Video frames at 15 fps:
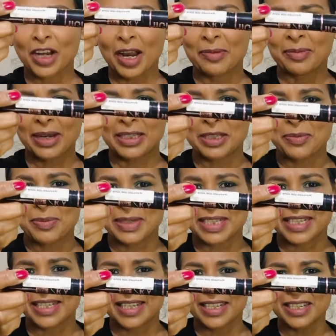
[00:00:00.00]
apply the
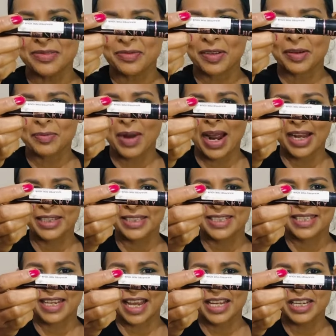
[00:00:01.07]
mascara from High Sy